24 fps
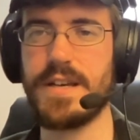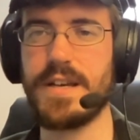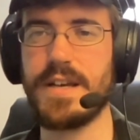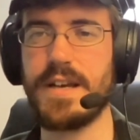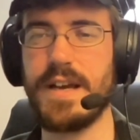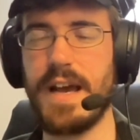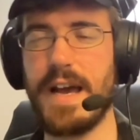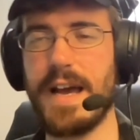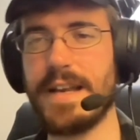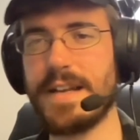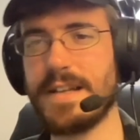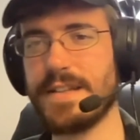
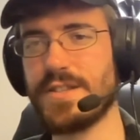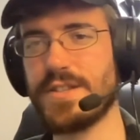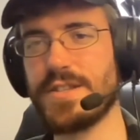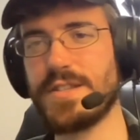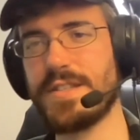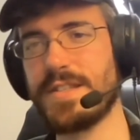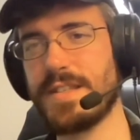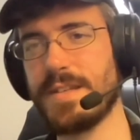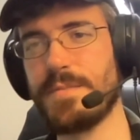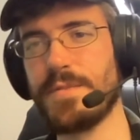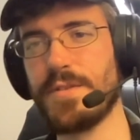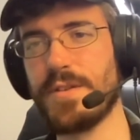And it's a
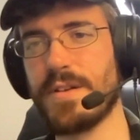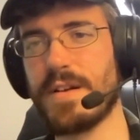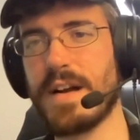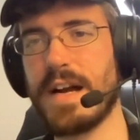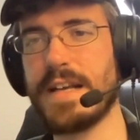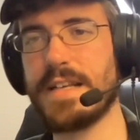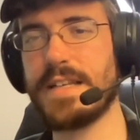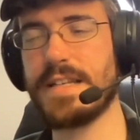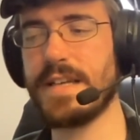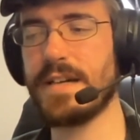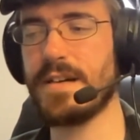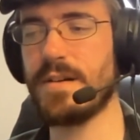similar
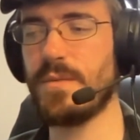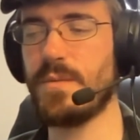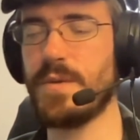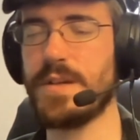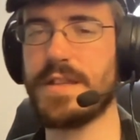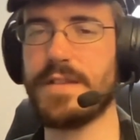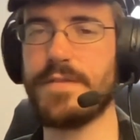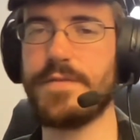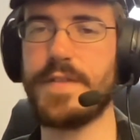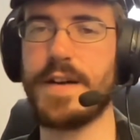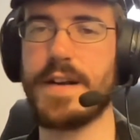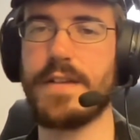idea with the
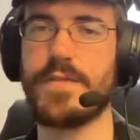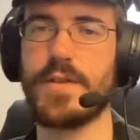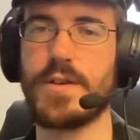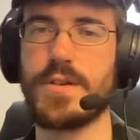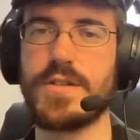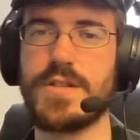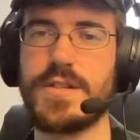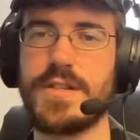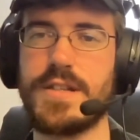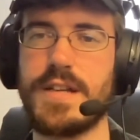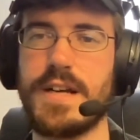Fediverse,